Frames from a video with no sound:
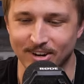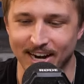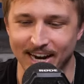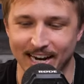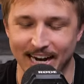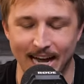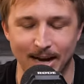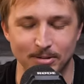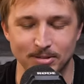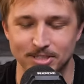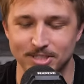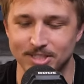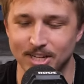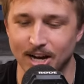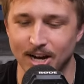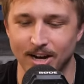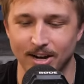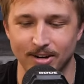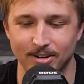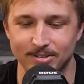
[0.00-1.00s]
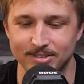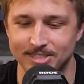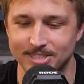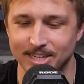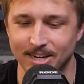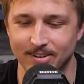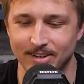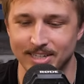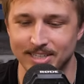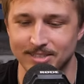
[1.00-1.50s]
great. I was so
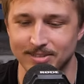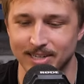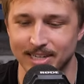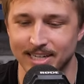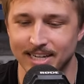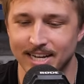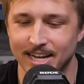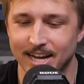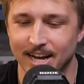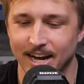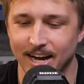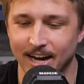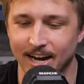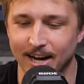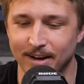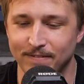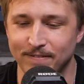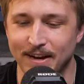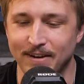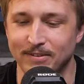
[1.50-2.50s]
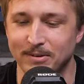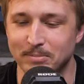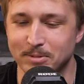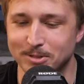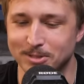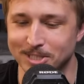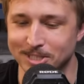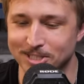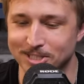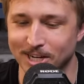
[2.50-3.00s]
so into it. Uh, favorite
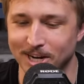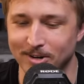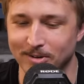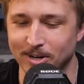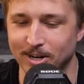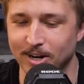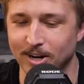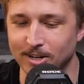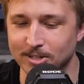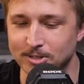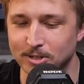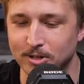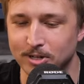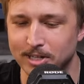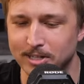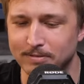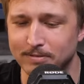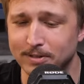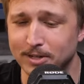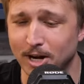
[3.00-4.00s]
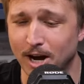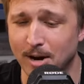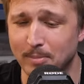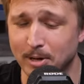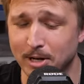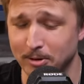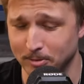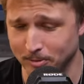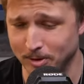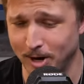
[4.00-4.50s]
music genre: alternative, comma